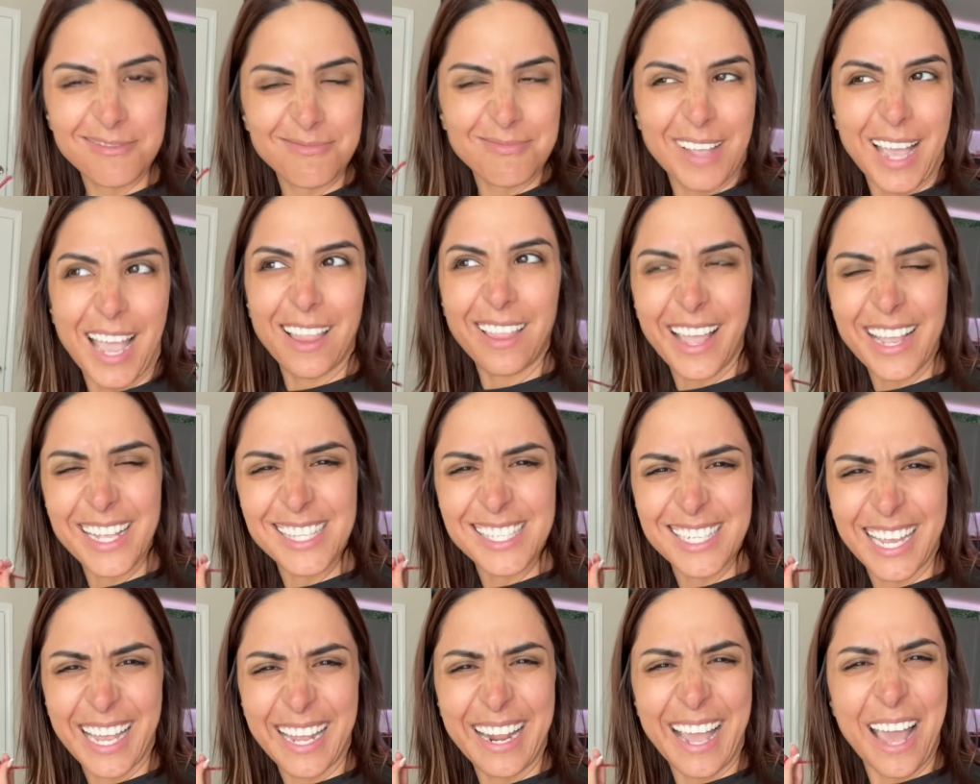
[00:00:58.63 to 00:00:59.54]
I liked
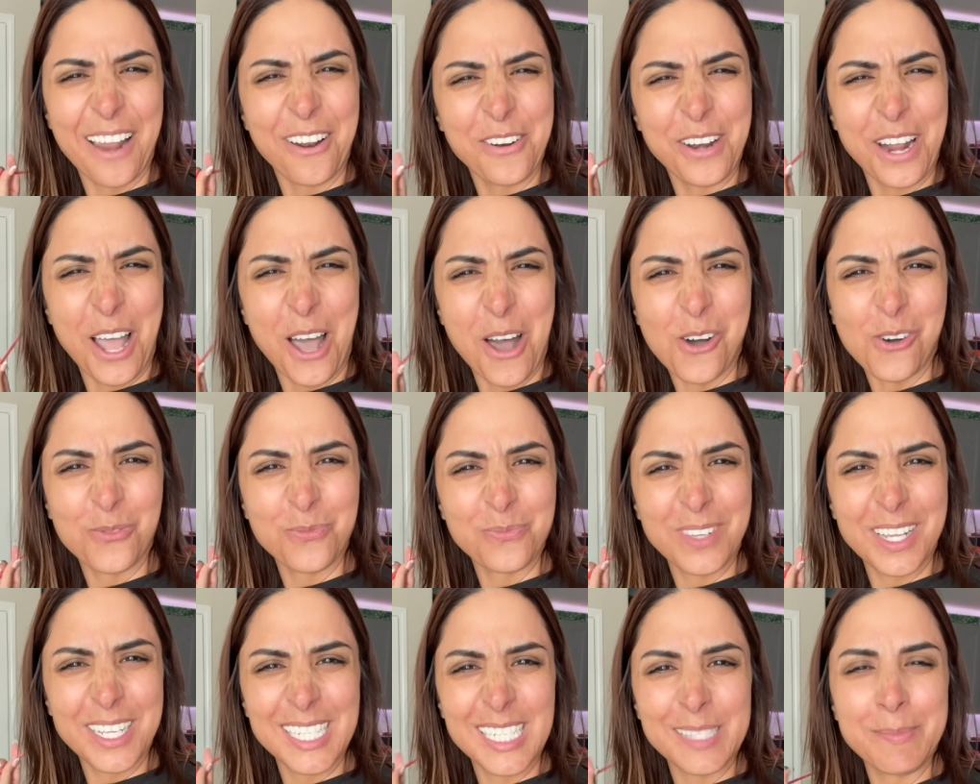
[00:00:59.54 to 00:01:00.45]
it. I don't know.
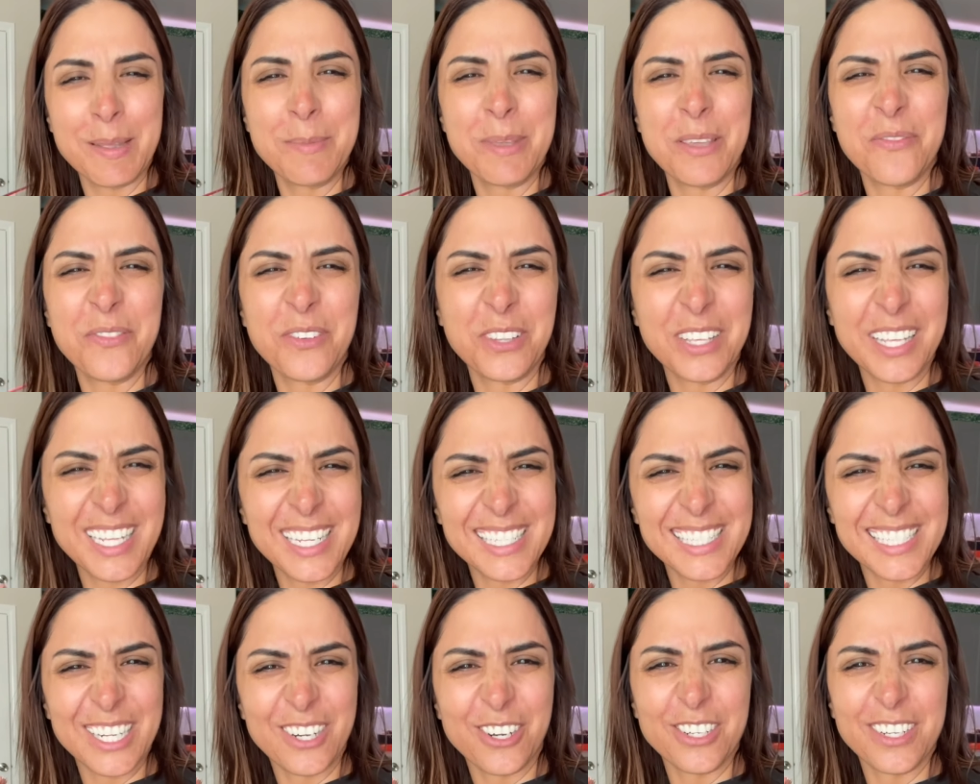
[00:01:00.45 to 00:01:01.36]
It just made me feel
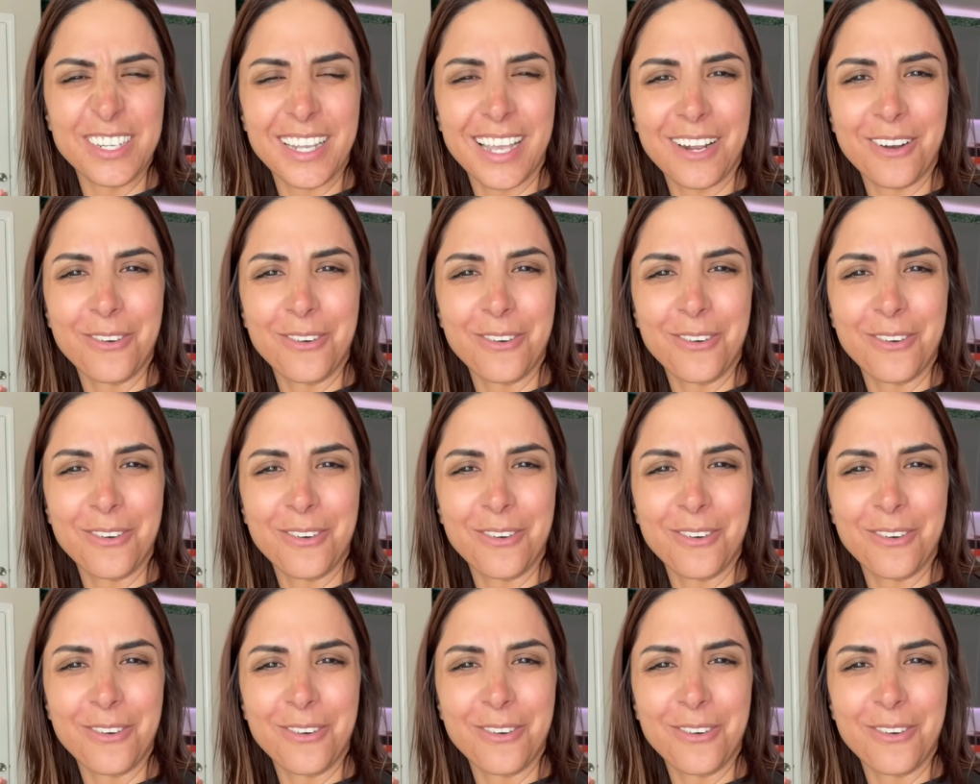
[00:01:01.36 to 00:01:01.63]
easier to get